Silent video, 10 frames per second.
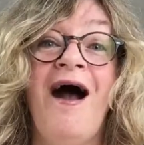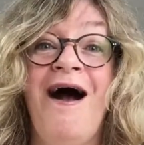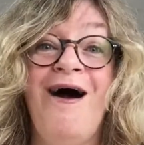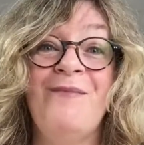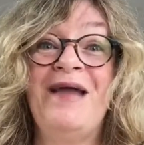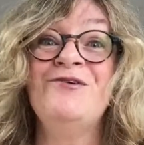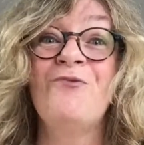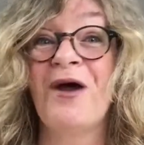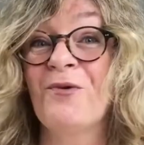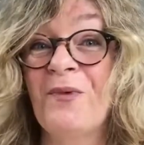and
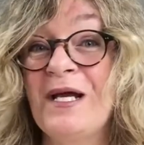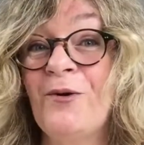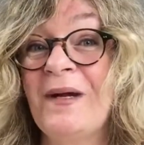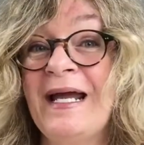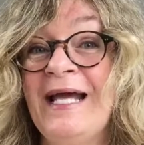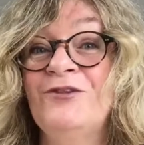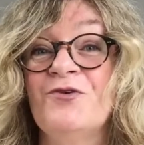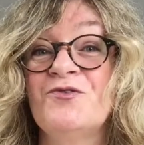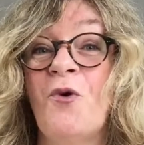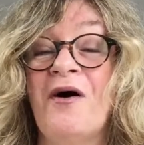you want to recreate
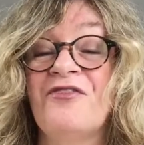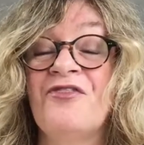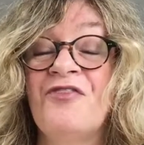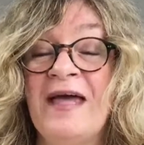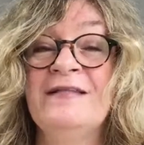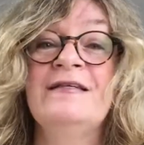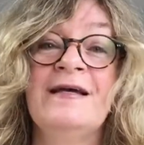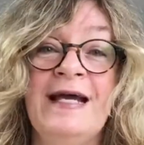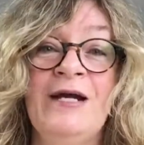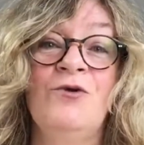those
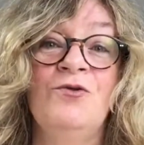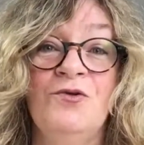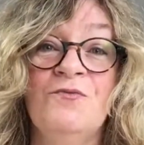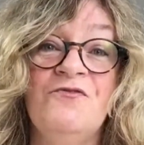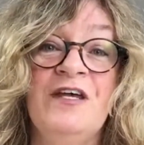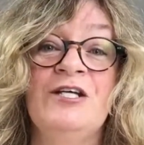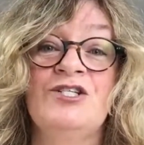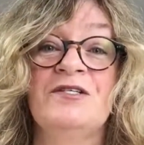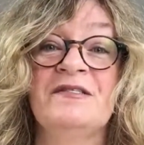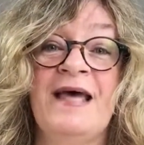authentic heirloom
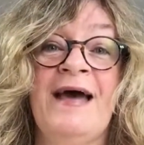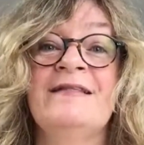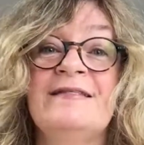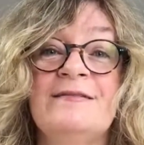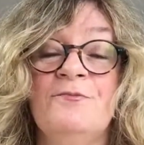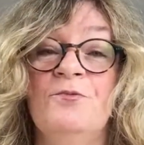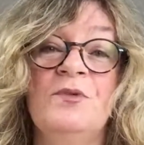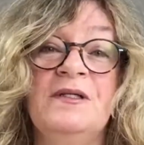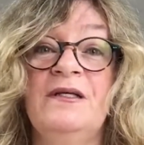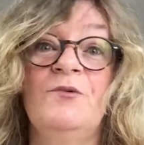finishes, that's
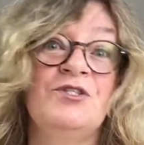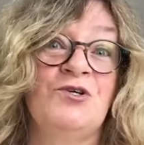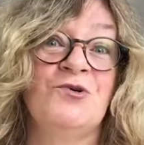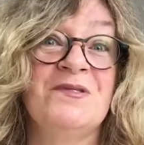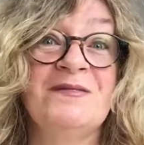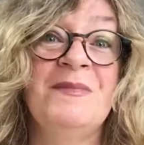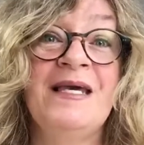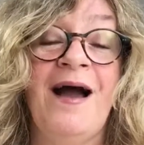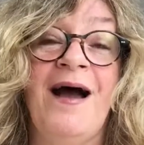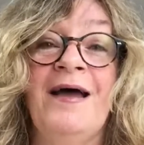really what turns
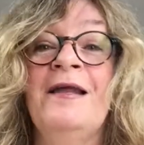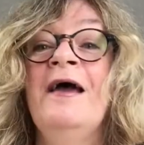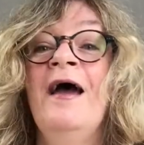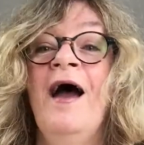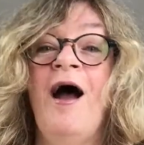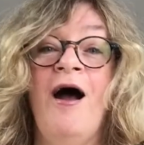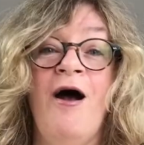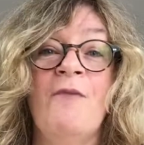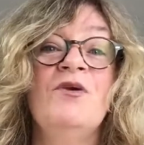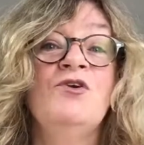me on.
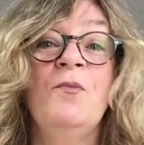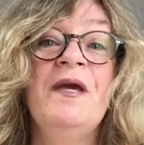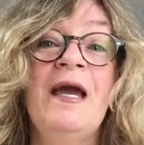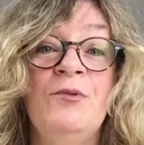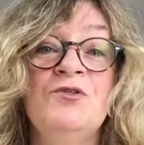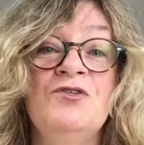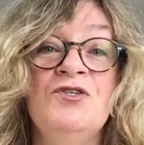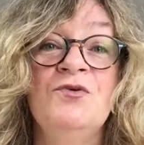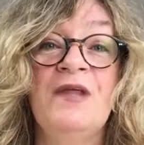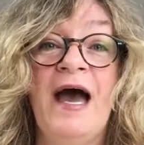You'll be able to
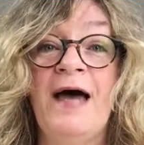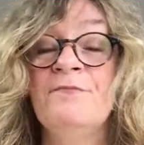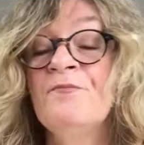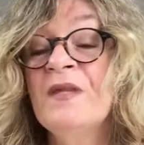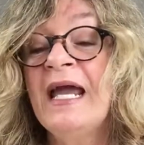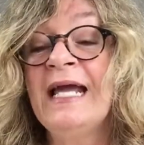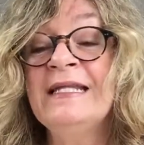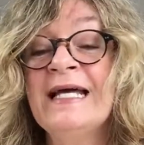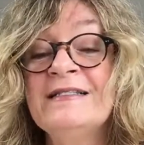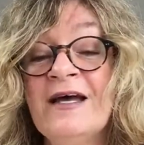do that.
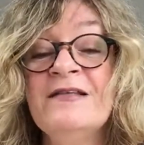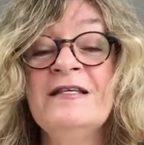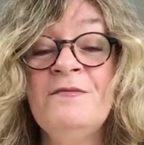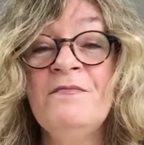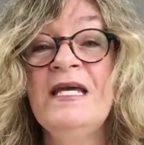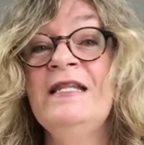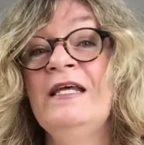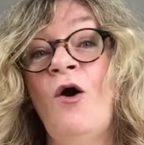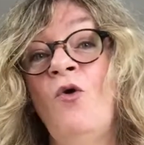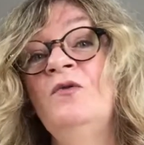And that doesn't
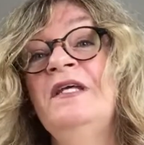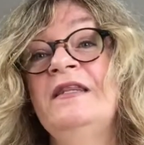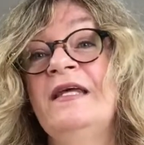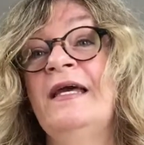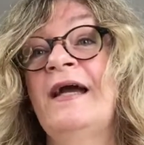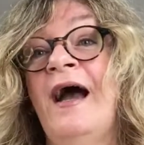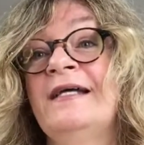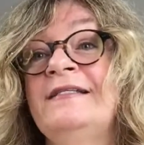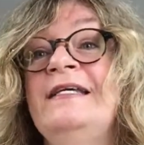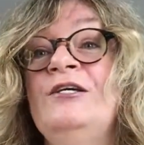mean the only thing
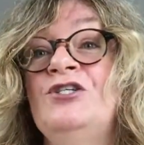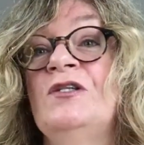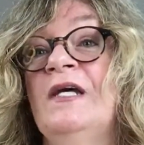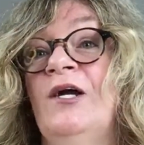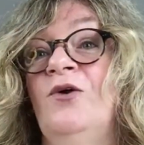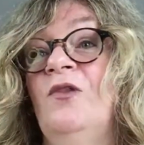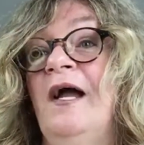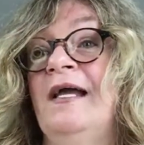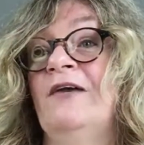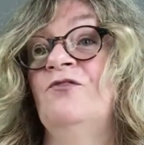I teach in there,
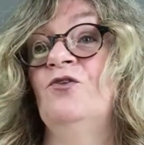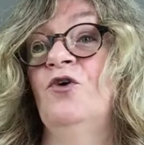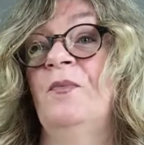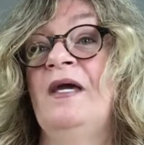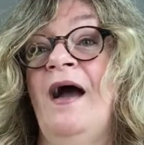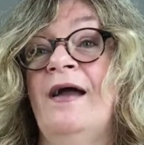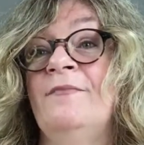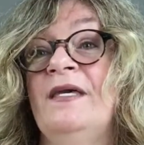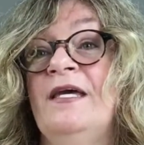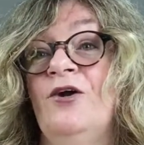like if you look
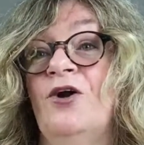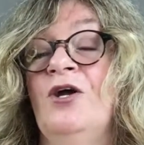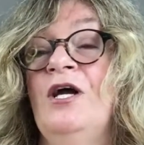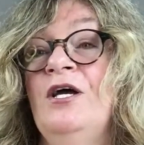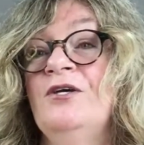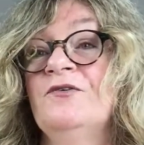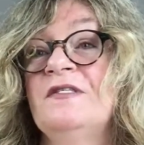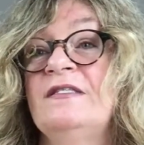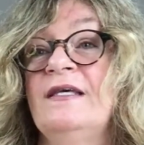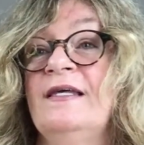behind me here,
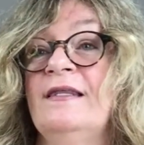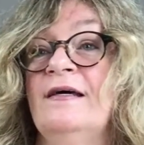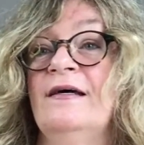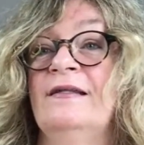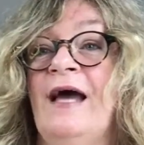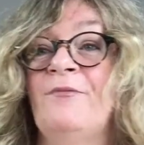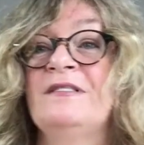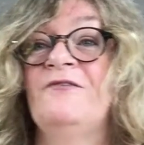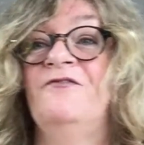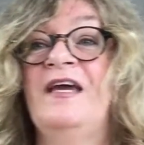you'll see that
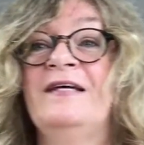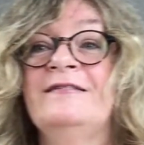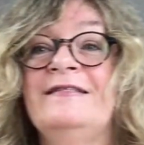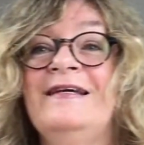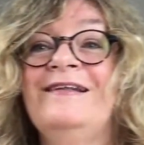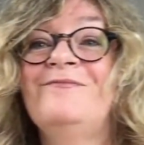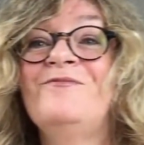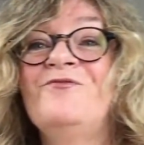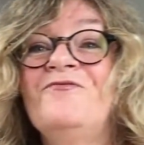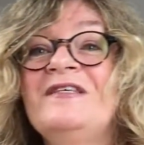was the fancy, here, let
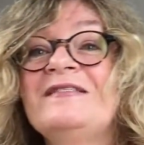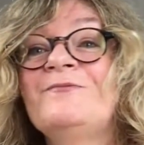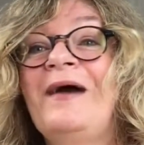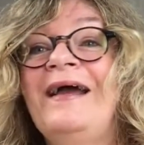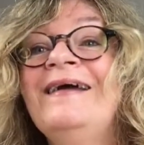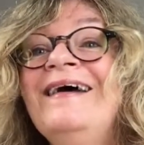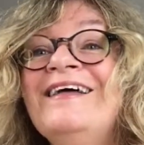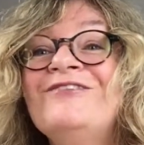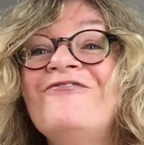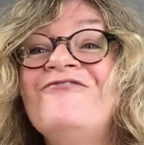me move this way,
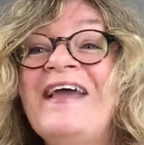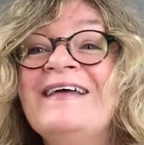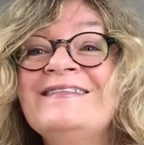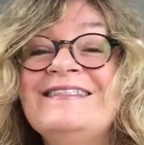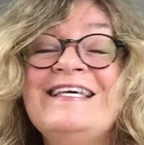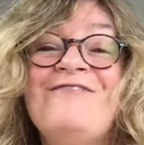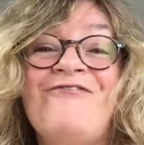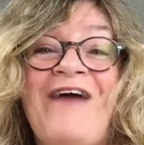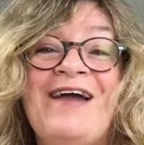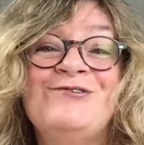the fancy
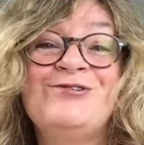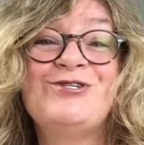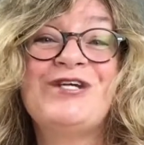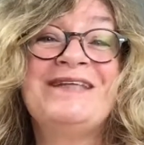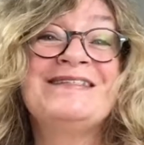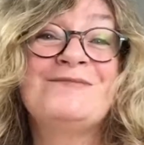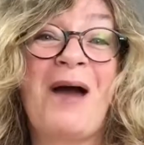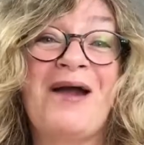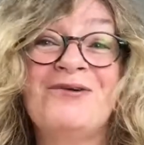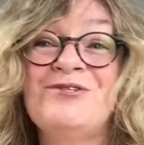French
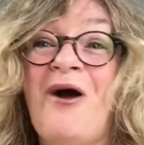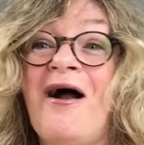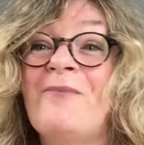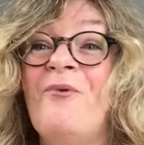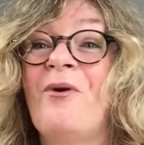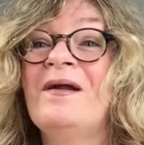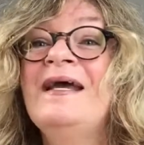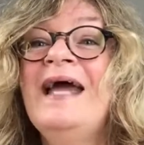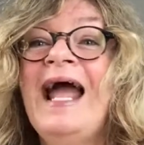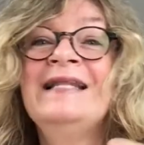inspired
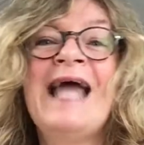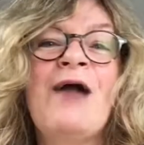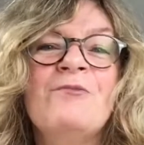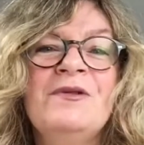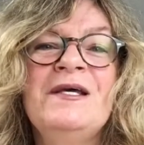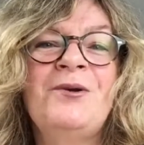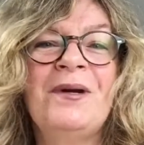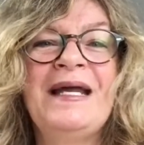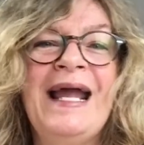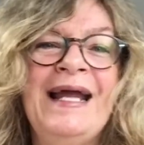chalkboard. And that really
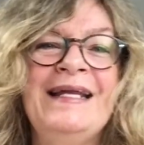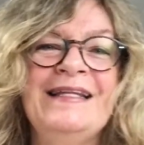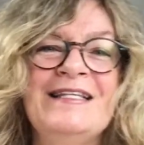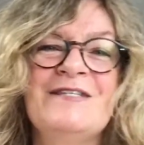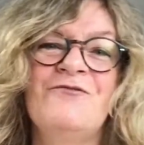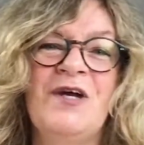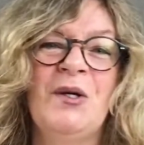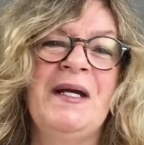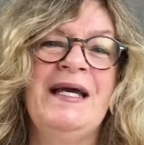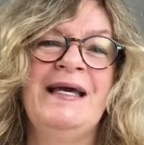created this
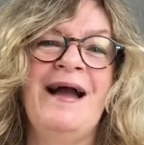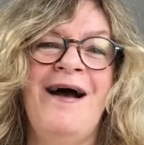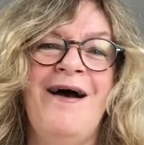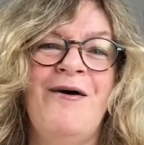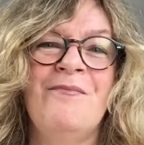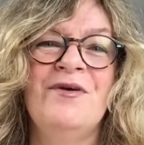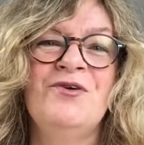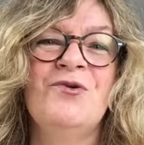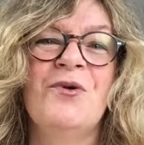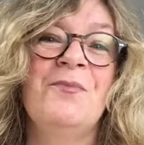very
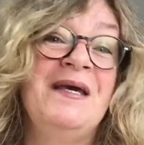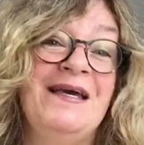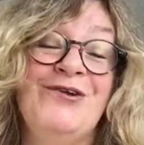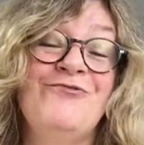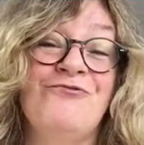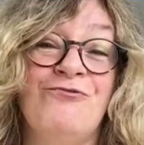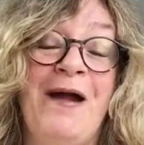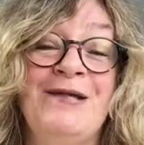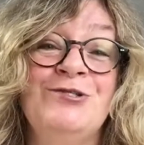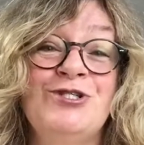European
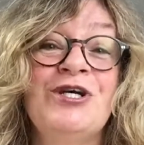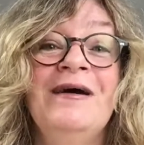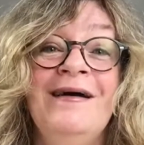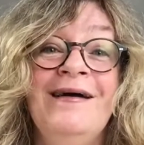French